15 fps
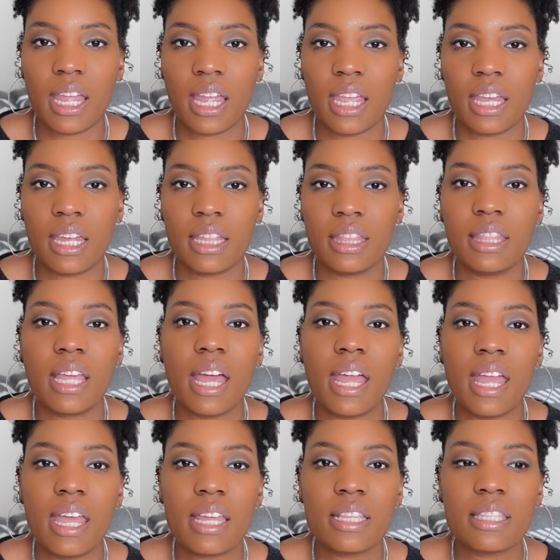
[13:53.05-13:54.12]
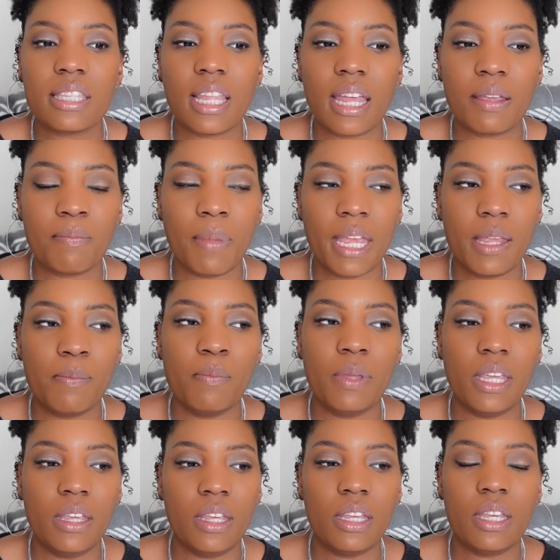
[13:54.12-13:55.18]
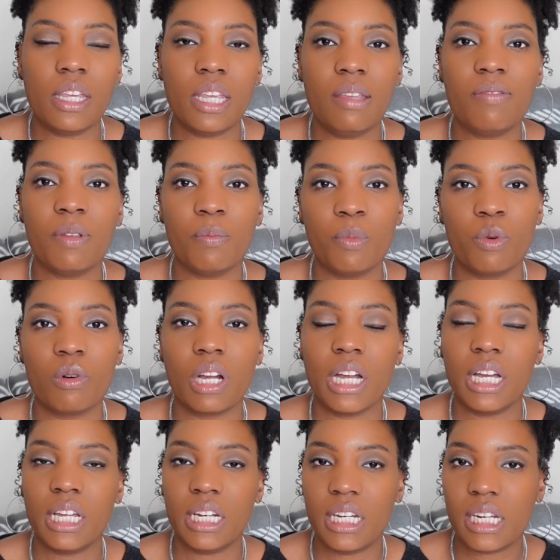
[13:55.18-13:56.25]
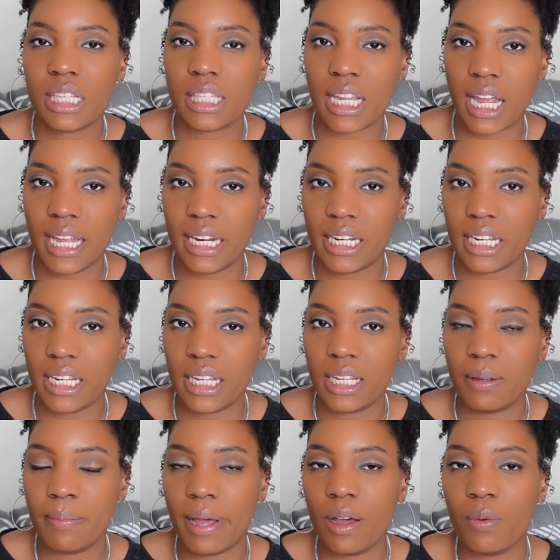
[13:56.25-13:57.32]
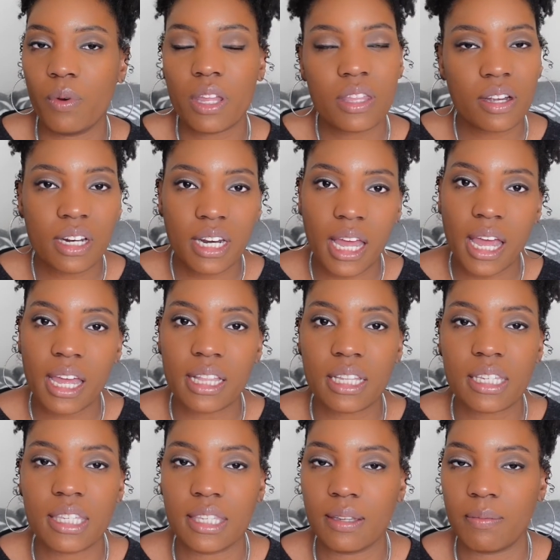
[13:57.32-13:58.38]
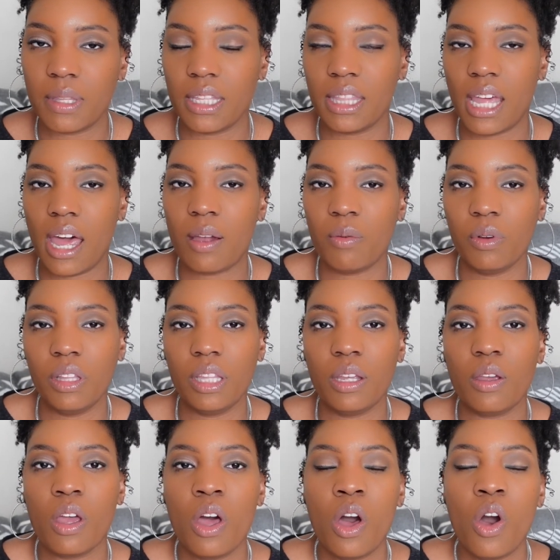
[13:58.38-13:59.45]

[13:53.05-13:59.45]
and that has like made me even more undecided about whether or not this is something that I really